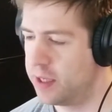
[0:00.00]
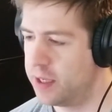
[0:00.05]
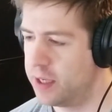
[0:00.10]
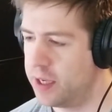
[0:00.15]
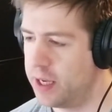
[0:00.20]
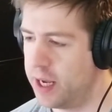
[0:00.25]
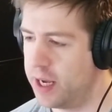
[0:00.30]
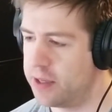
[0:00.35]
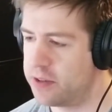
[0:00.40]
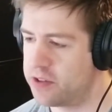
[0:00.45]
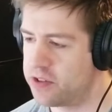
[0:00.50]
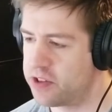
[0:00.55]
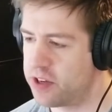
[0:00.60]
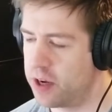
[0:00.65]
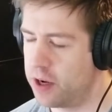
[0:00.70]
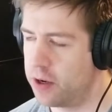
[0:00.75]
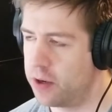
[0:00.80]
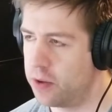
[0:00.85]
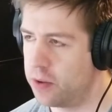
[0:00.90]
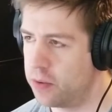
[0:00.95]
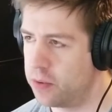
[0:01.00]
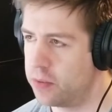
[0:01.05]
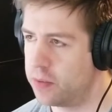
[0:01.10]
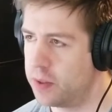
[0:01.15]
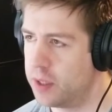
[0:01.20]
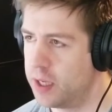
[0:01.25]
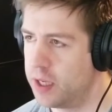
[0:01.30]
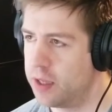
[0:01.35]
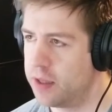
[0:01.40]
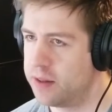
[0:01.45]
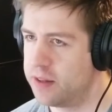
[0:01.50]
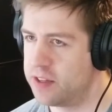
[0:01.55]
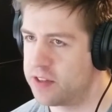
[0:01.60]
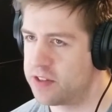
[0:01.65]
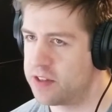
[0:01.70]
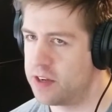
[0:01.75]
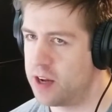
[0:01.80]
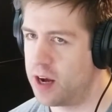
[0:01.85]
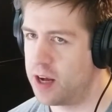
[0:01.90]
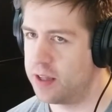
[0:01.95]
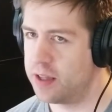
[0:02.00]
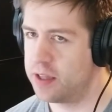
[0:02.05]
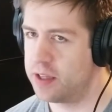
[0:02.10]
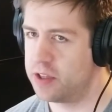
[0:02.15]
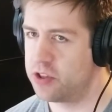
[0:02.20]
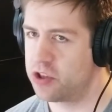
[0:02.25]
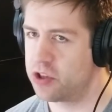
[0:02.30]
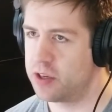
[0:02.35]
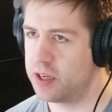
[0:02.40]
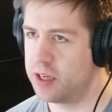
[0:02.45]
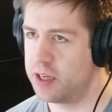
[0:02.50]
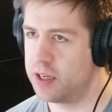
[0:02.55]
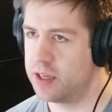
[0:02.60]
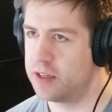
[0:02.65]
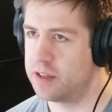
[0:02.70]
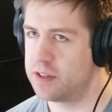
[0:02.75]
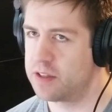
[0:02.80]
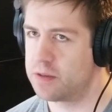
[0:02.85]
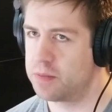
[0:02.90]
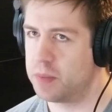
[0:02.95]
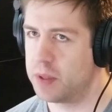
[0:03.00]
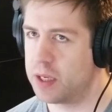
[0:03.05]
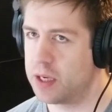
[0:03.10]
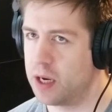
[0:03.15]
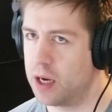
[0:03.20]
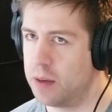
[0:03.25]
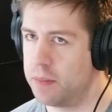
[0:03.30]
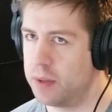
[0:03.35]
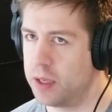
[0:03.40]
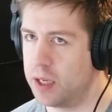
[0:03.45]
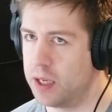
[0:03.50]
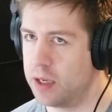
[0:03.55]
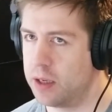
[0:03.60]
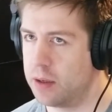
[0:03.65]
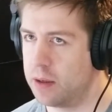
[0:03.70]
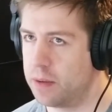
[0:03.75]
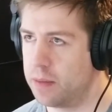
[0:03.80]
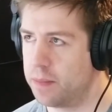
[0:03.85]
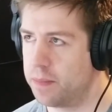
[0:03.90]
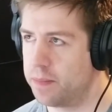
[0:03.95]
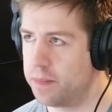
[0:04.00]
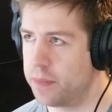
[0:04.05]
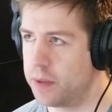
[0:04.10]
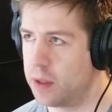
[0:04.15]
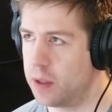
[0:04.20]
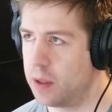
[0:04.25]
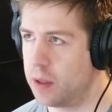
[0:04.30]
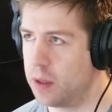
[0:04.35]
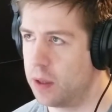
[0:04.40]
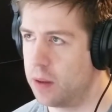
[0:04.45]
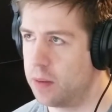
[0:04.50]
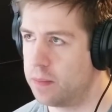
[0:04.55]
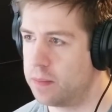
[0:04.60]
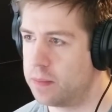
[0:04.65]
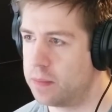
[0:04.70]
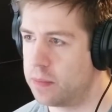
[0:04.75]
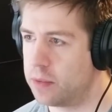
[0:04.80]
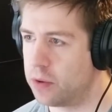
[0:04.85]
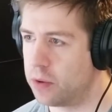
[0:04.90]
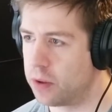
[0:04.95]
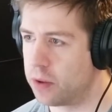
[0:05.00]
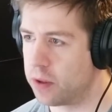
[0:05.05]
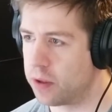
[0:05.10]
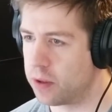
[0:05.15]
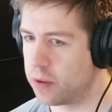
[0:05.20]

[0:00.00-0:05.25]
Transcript: And so this knowledge is becoming more